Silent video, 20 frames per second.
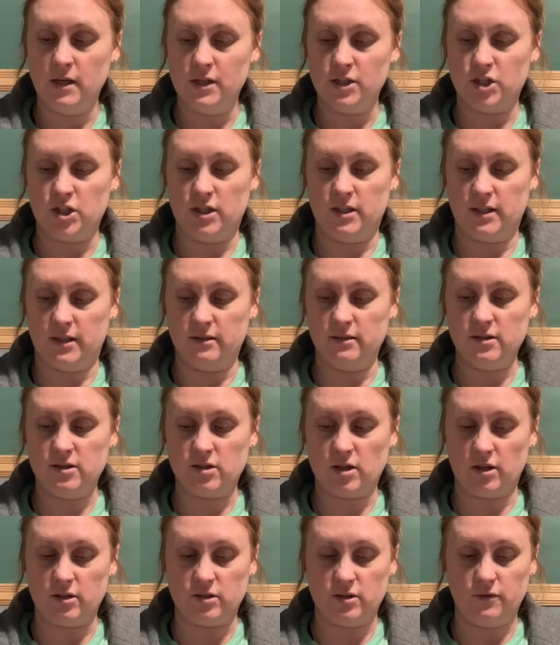She didn't
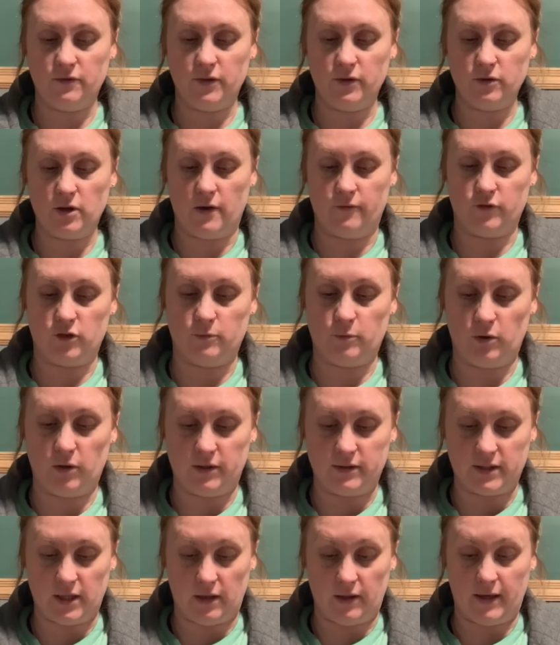start to feel comfortable
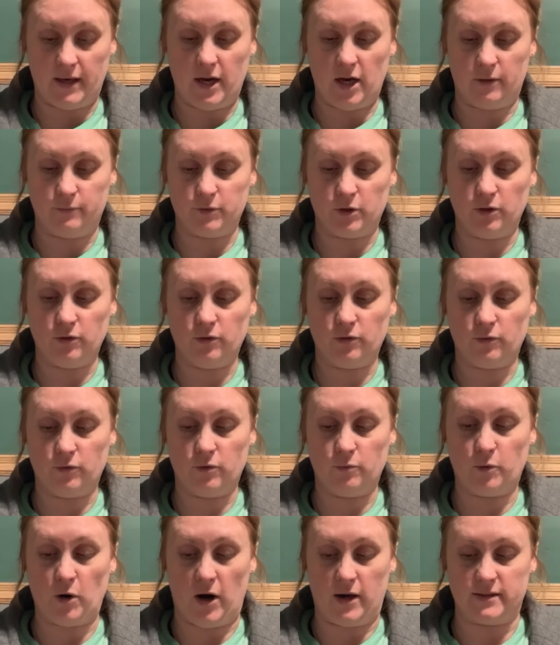until I helped her through
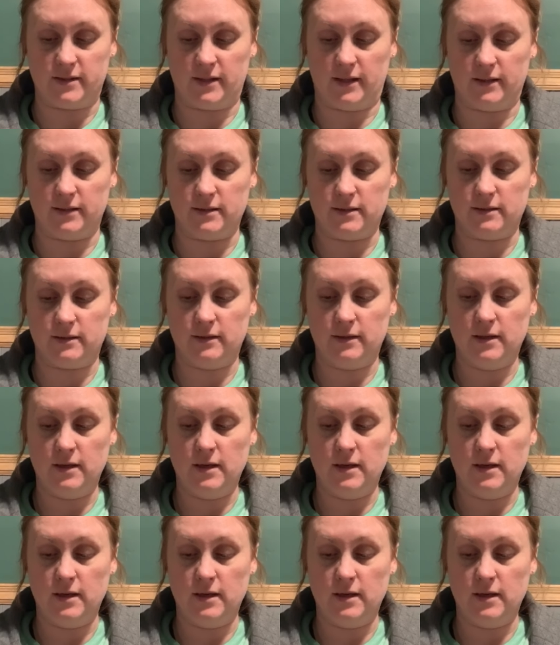the process.